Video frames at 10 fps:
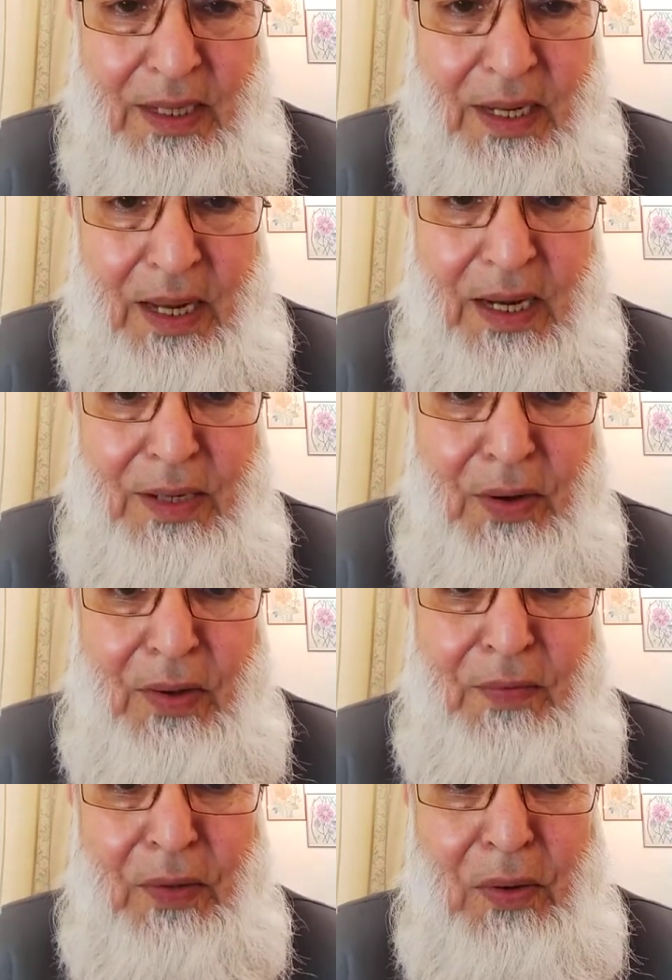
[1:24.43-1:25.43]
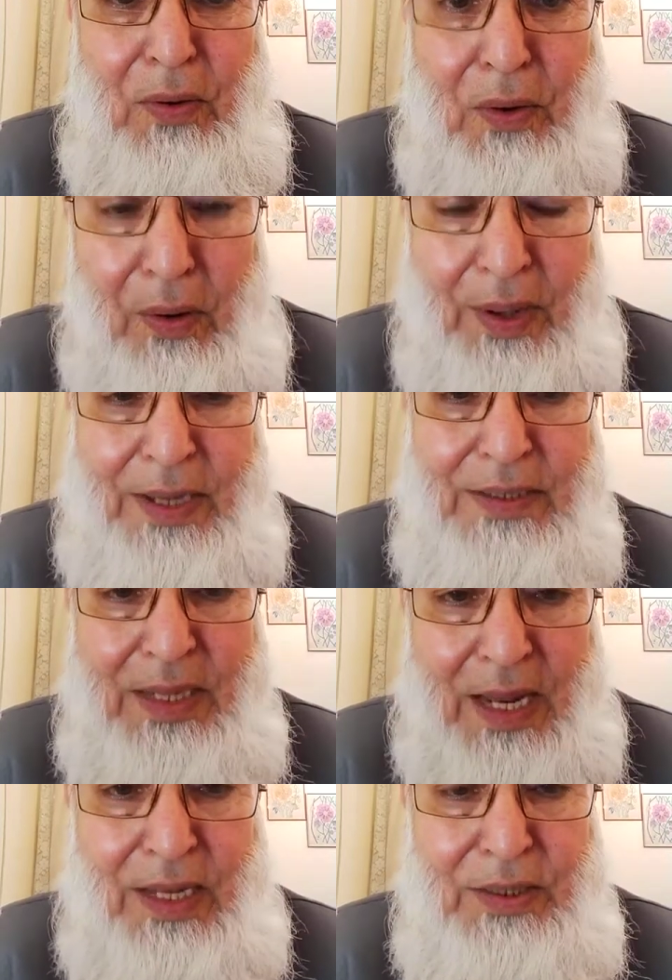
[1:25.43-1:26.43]
and a few lawyers
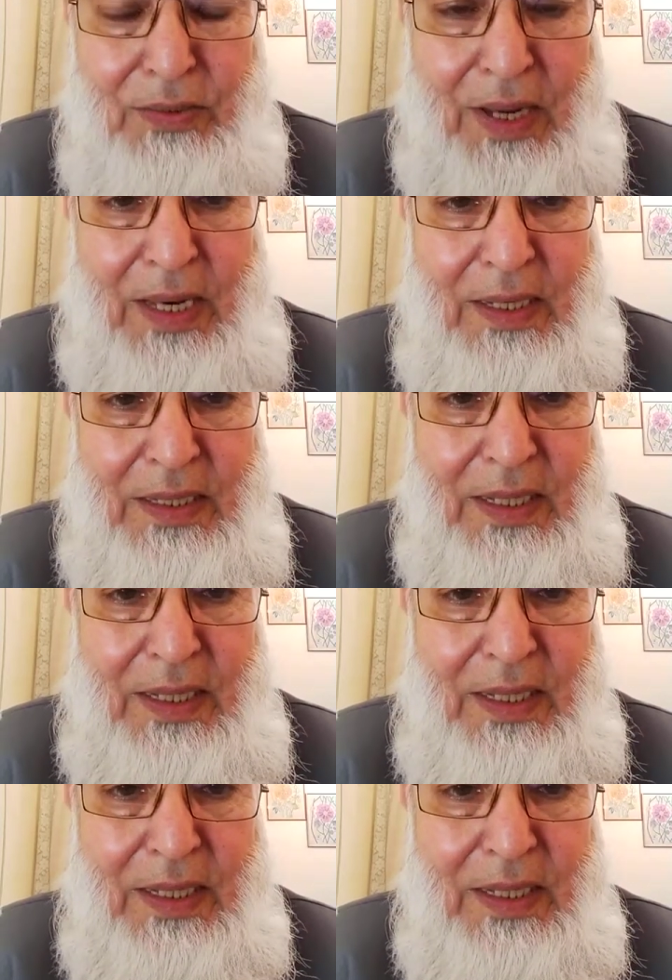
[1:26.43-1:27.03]
as well,